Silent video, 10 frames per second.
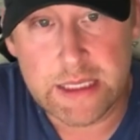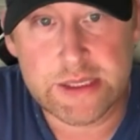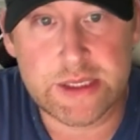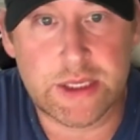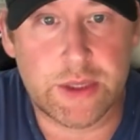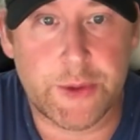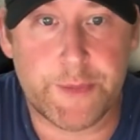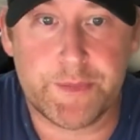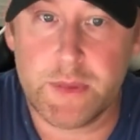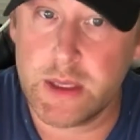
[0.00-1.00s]
So,
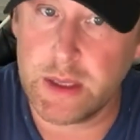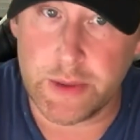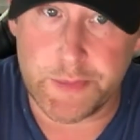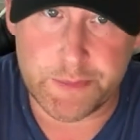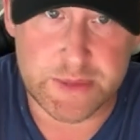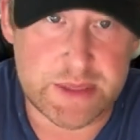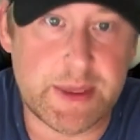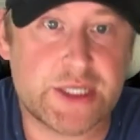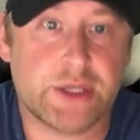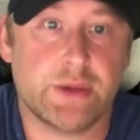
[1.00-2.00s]
just
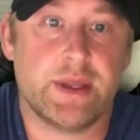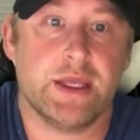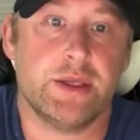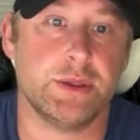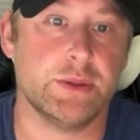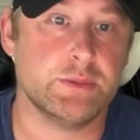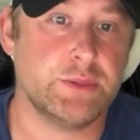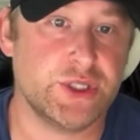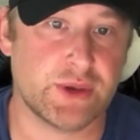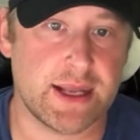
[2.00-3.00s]
make sure that you
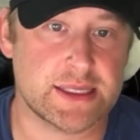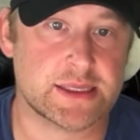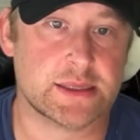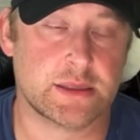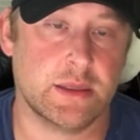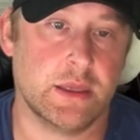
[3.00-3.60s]
dress